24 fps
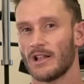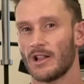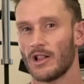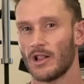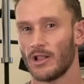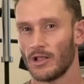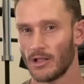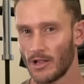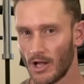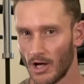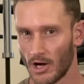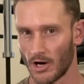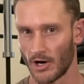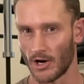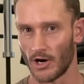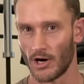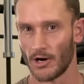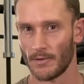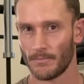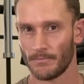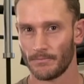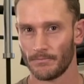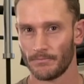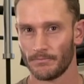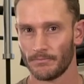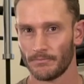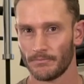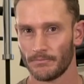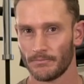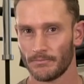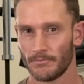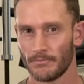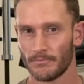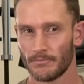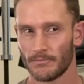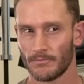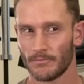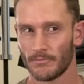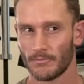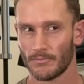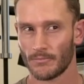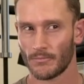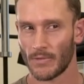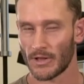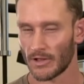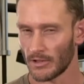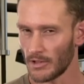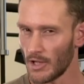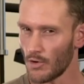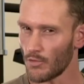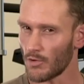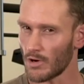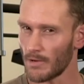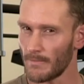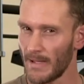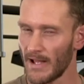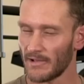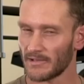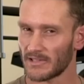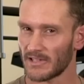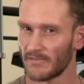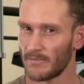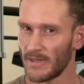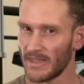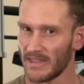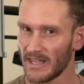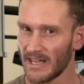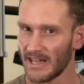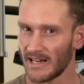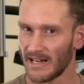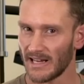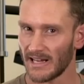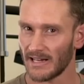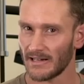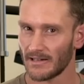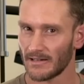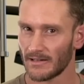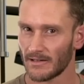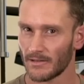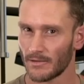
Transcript: longer with lower amounts of methionine.